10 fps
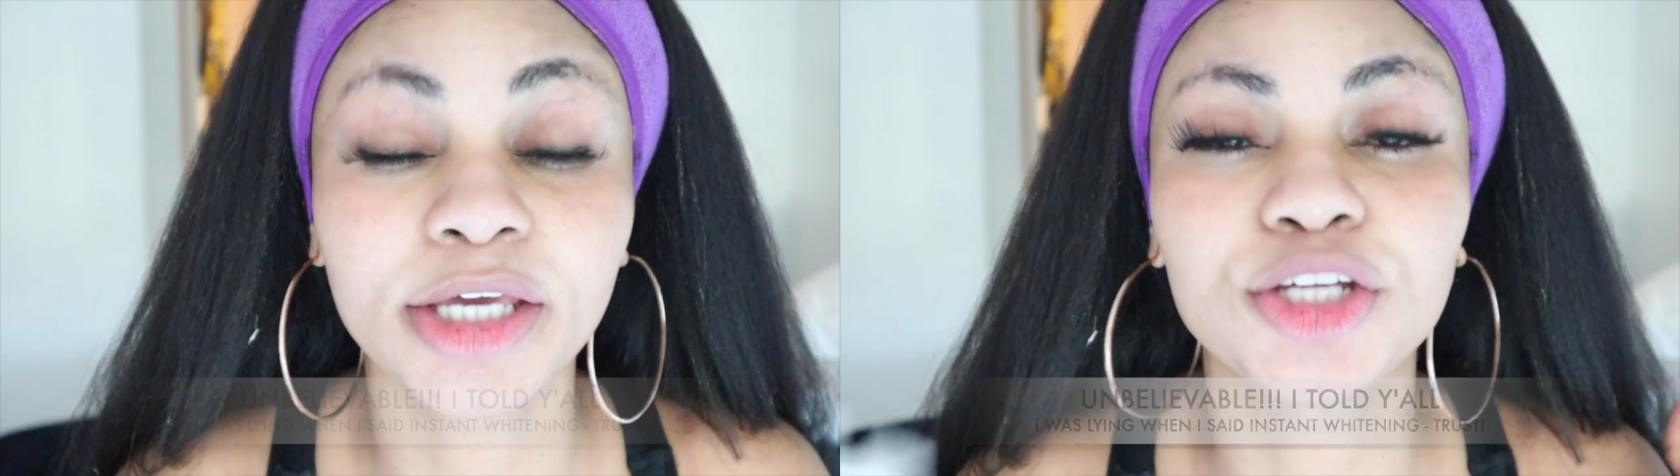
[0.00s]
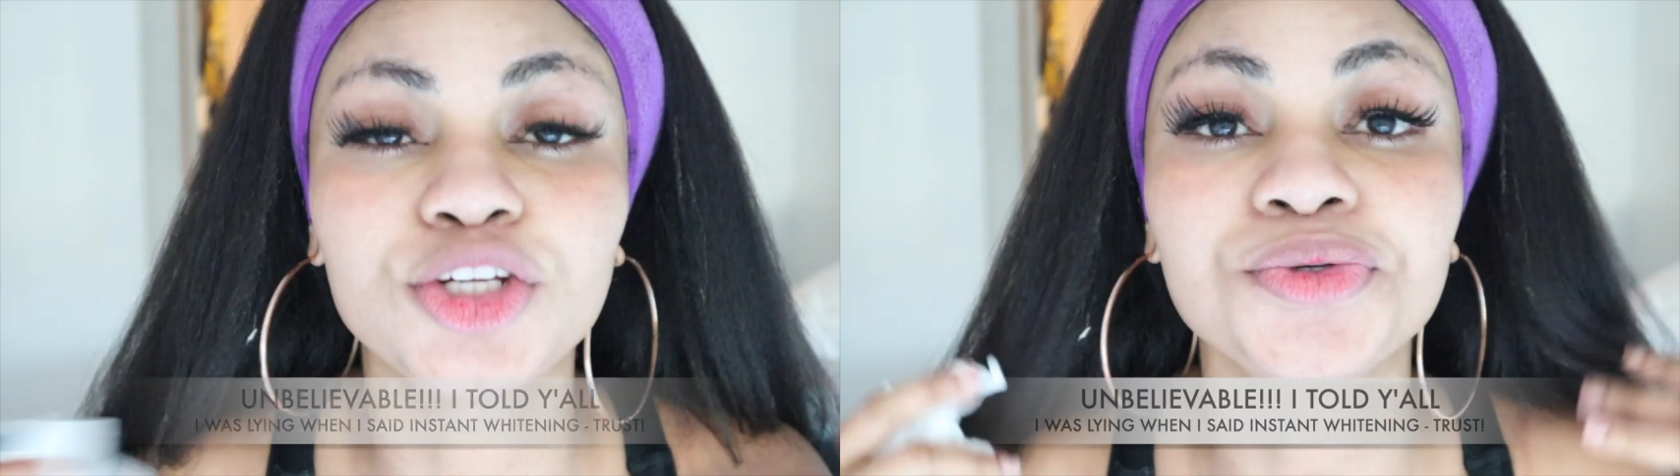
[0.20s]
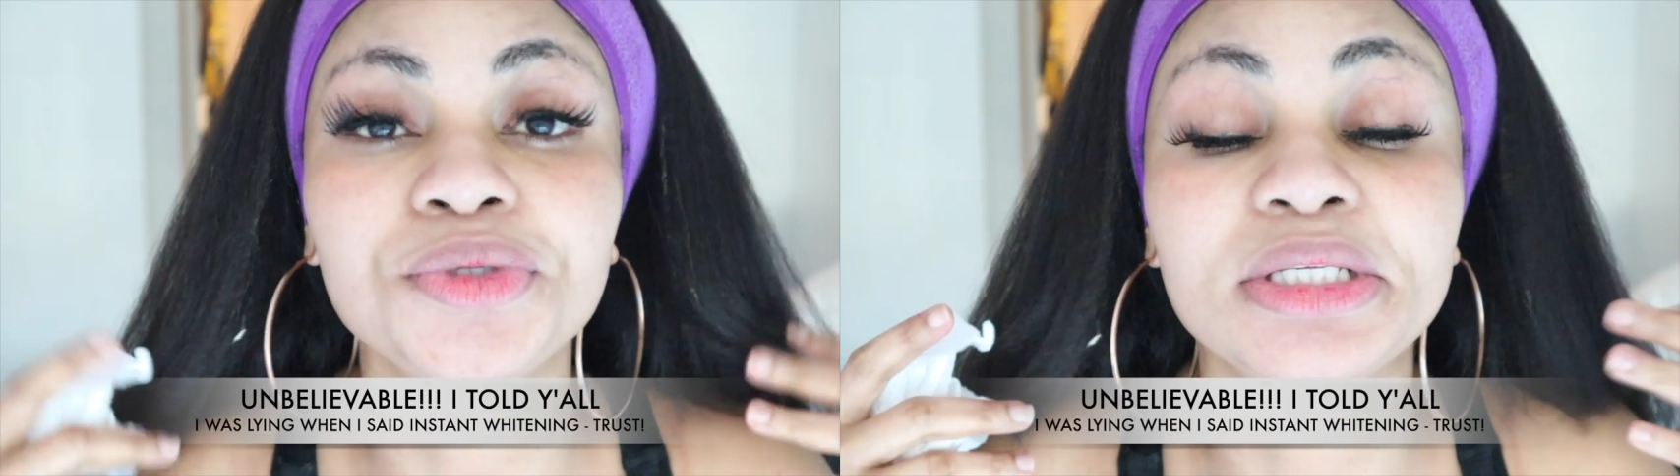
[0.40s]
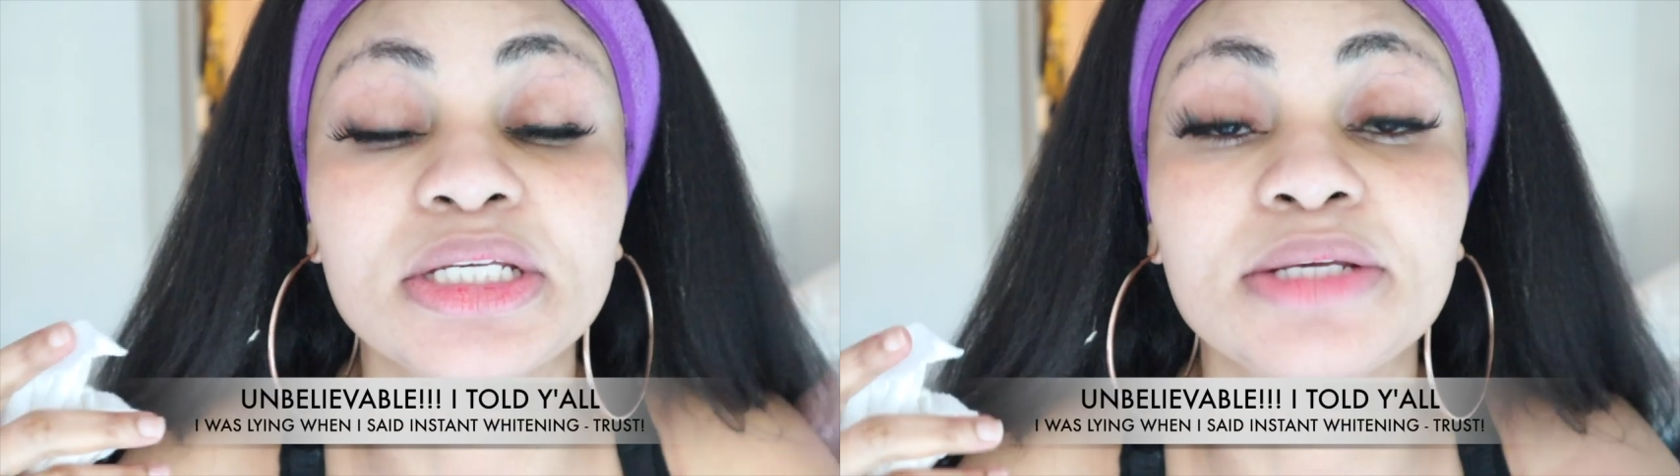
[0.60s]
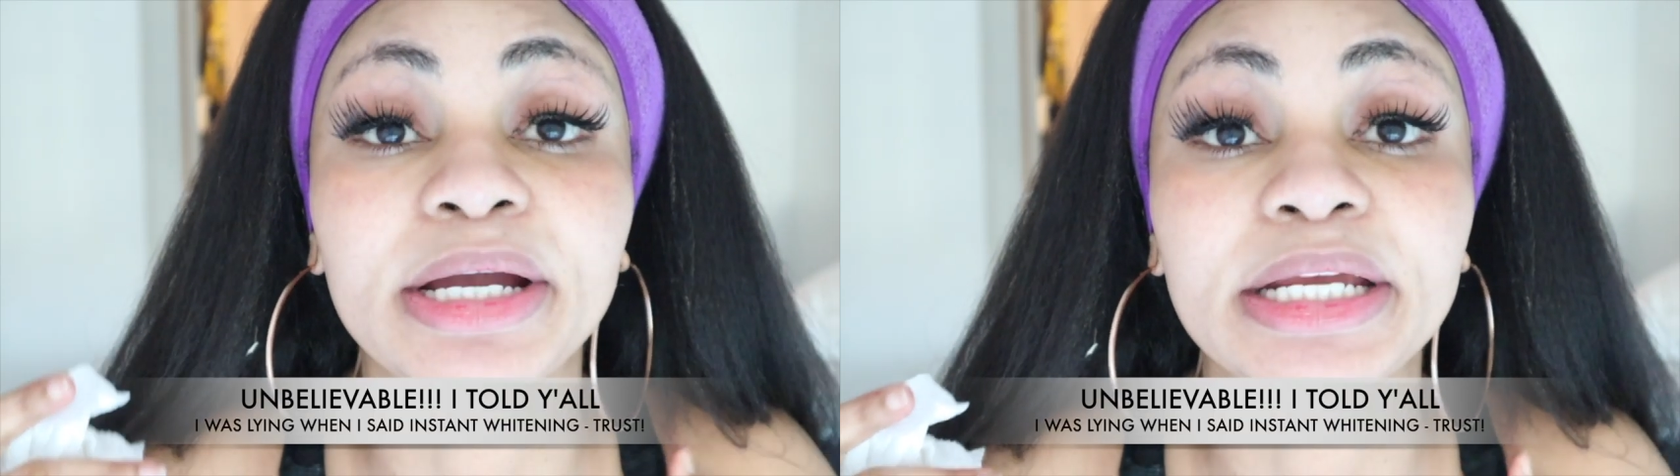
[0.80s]

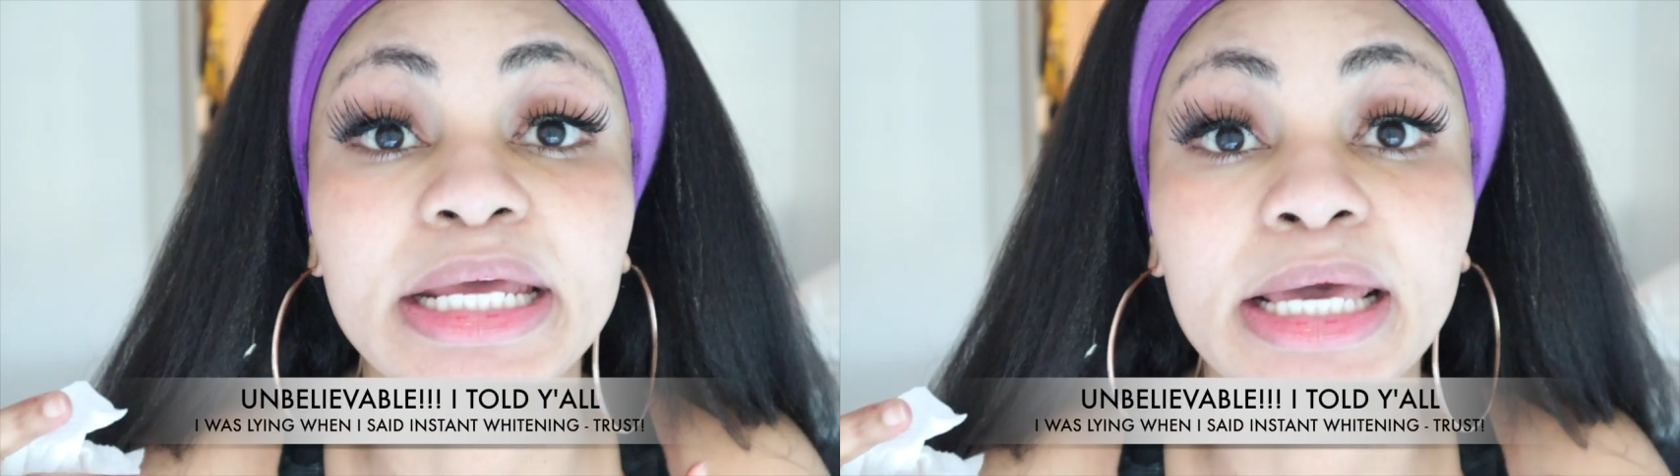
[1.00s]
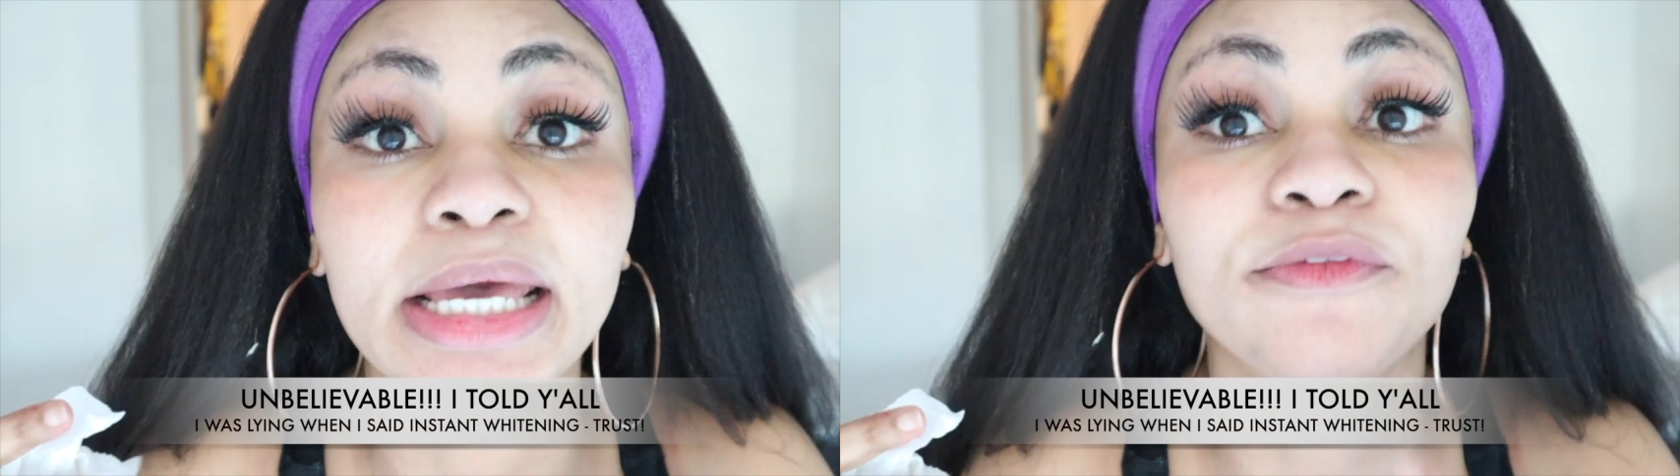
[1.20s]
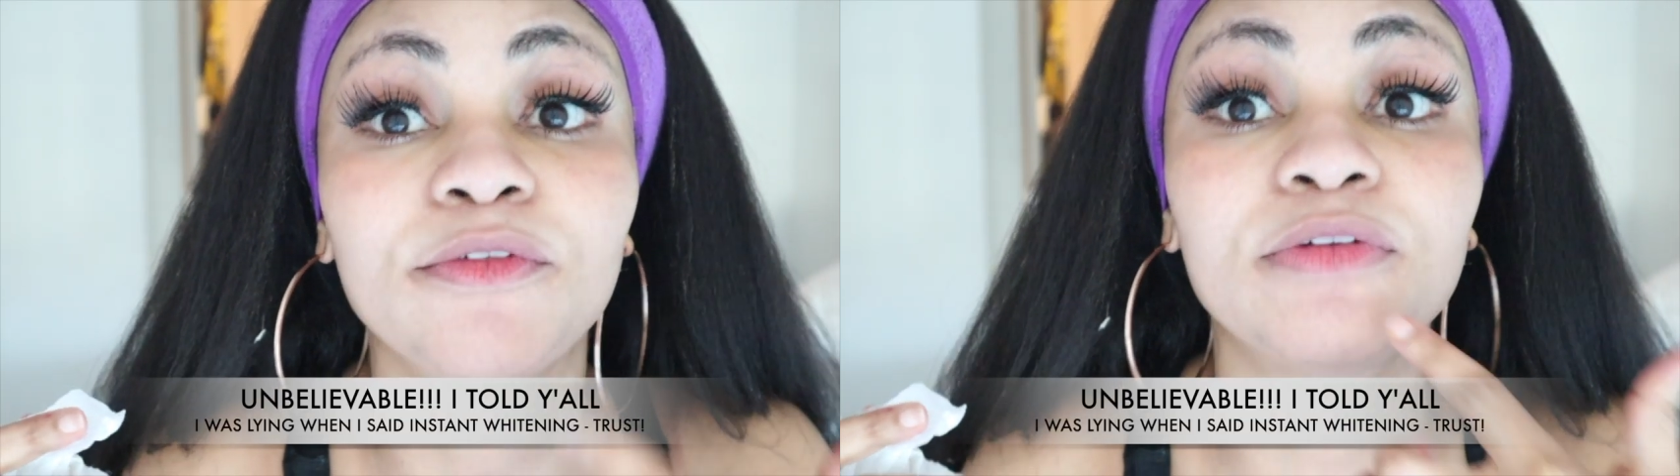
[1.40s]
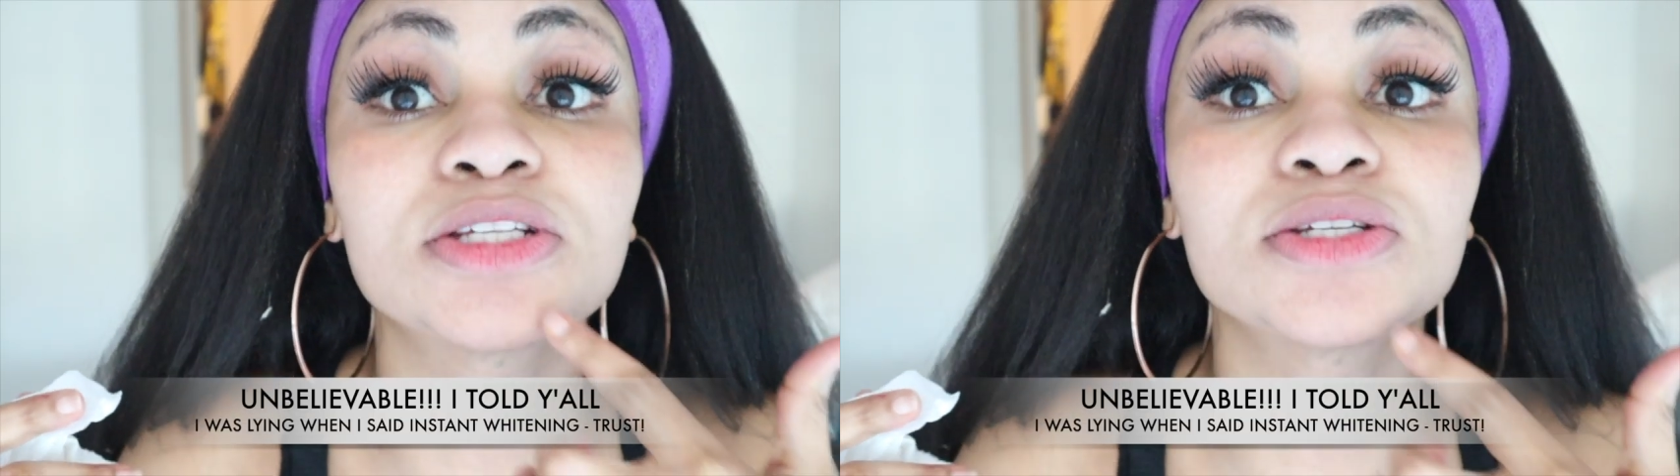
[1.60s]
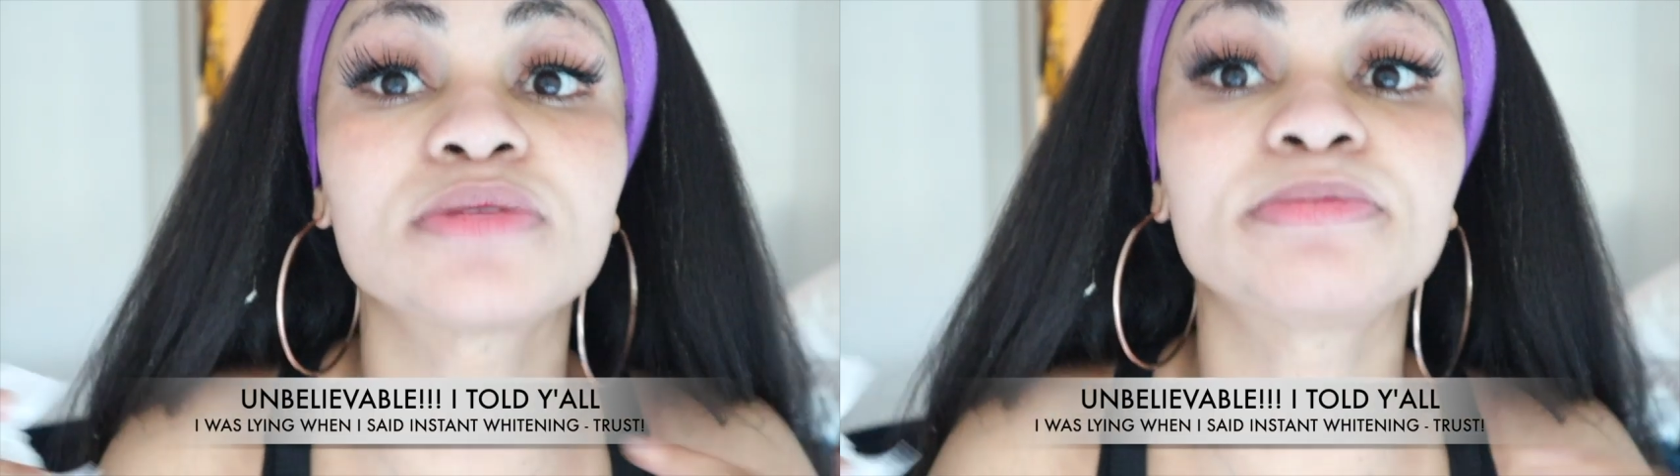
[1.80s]
my neck
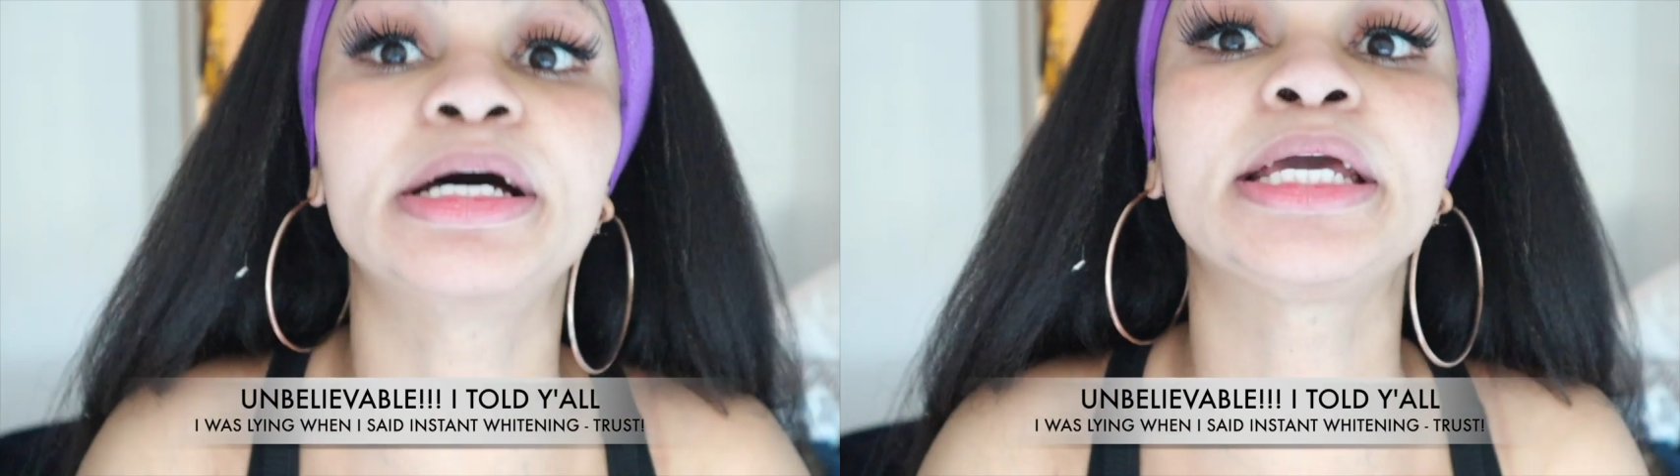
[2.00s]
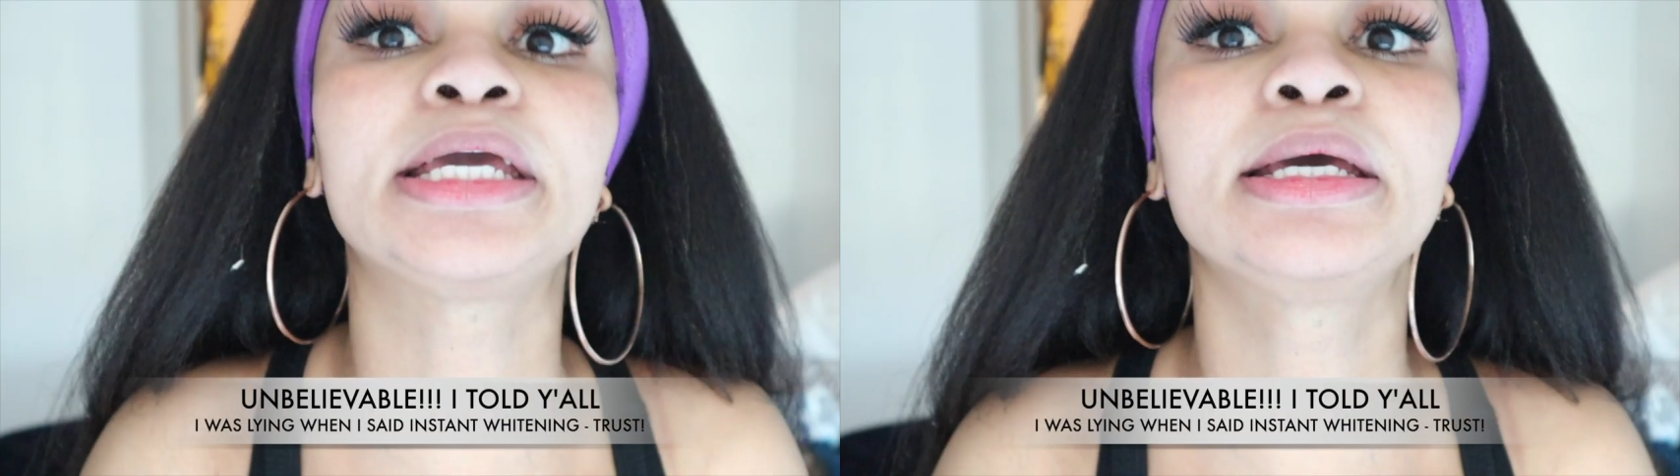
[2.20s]
versus my,